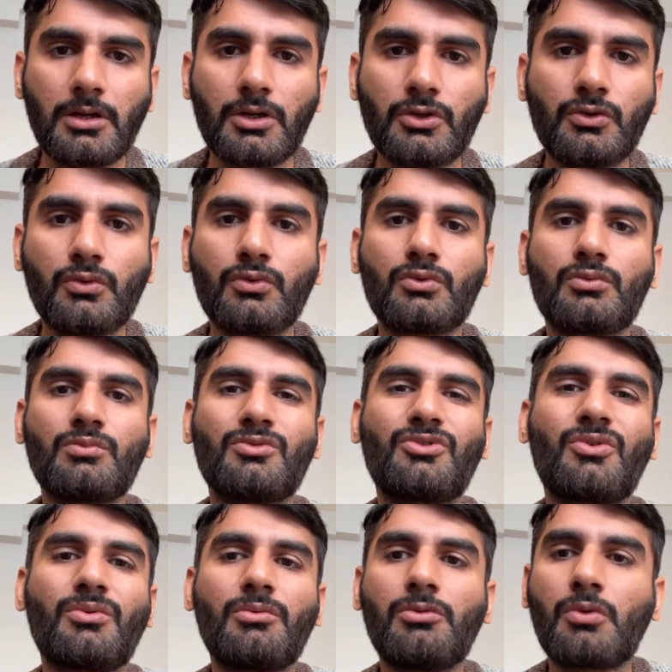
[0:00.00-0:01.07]
You
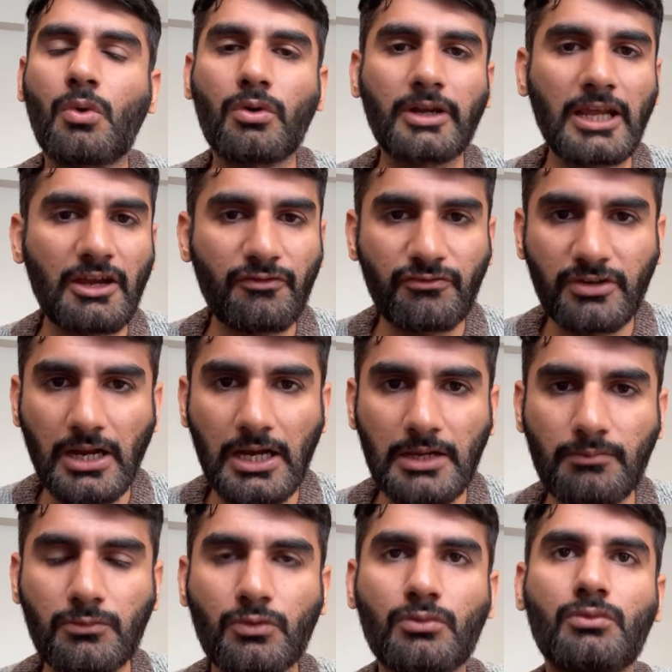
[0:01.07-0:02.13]
don't have
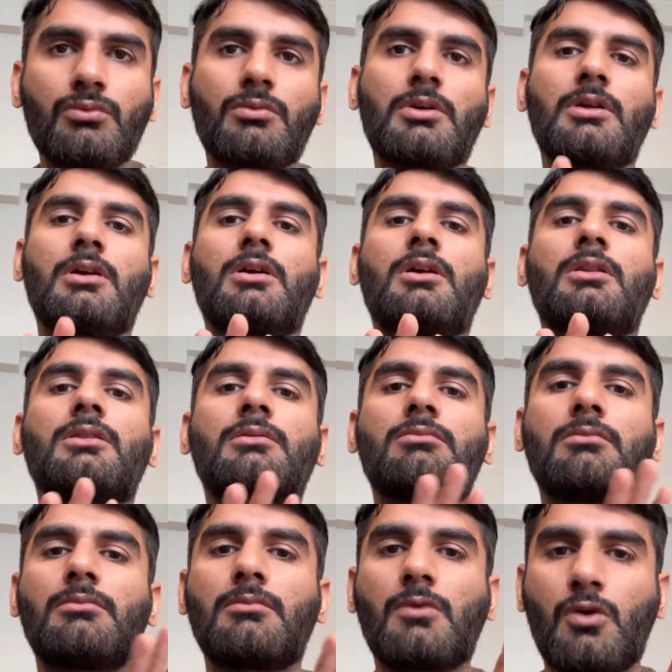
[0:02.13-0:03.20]
time to
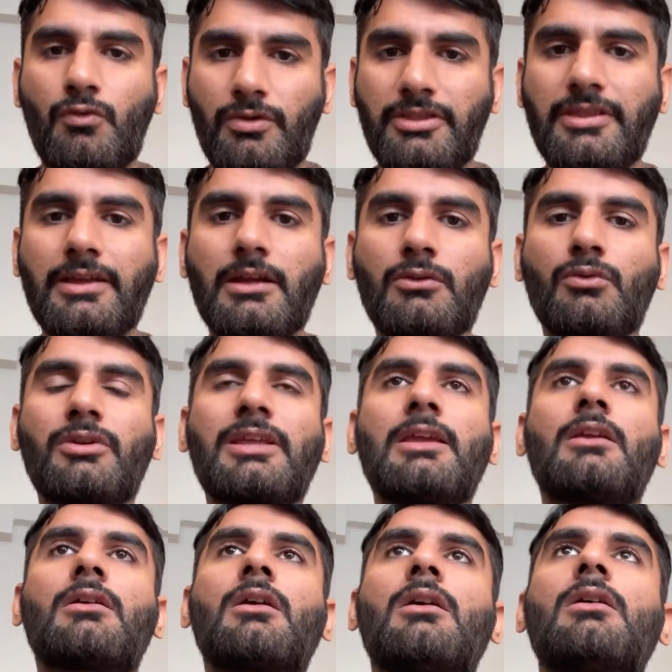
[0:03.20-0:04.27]
over there to
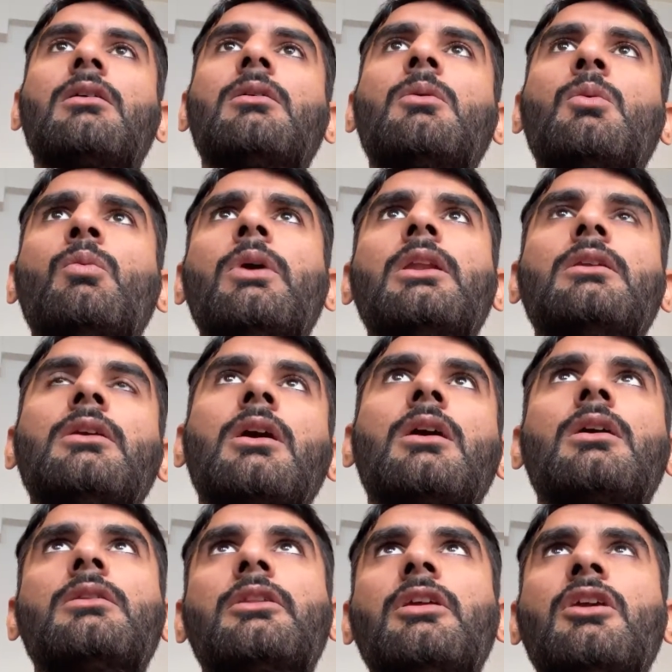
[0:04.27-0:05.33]
think, well,
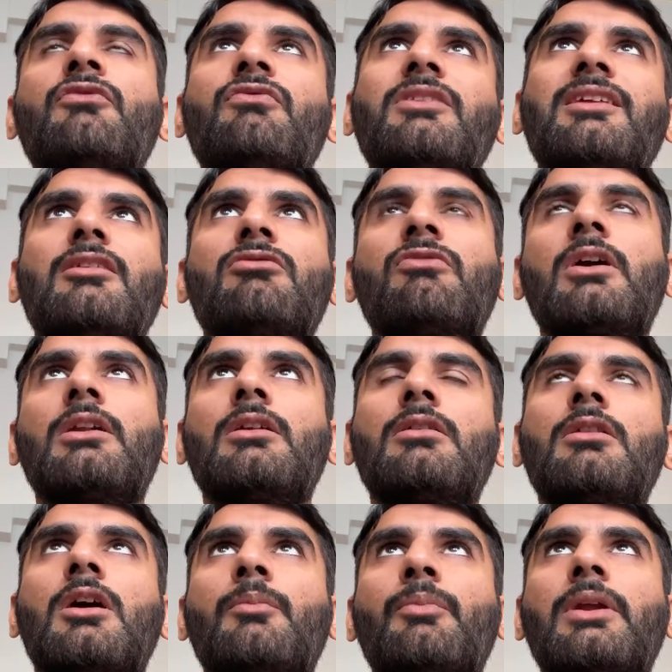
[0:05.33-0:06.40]
yeah, if these
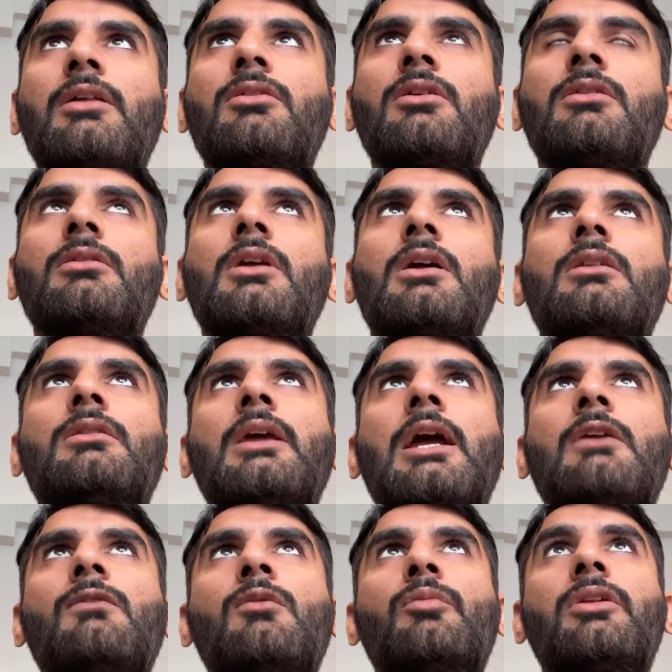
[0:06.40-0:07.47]
findings are present, then
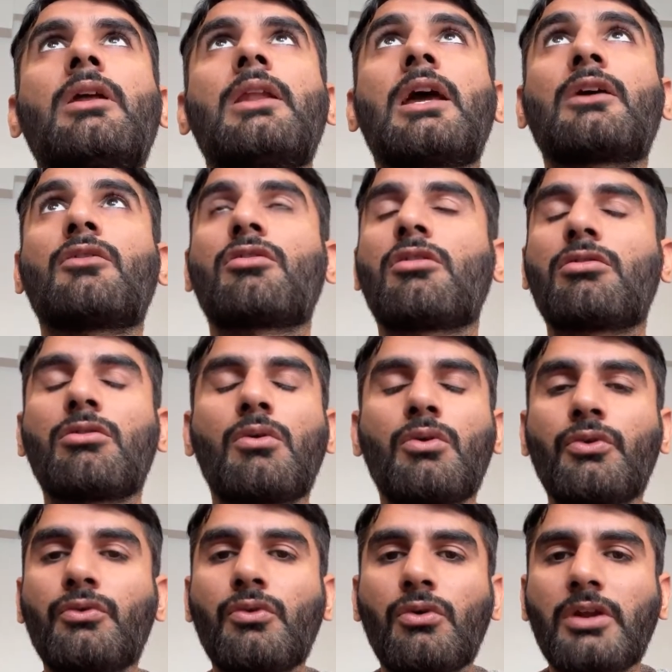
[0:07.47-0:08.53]
that would be the diagnosis. No,
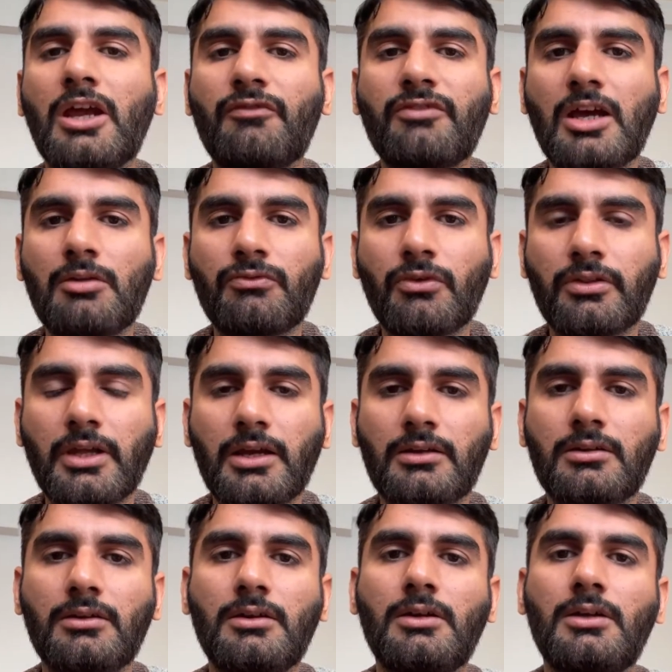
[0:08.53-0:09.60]
you don't have time for that.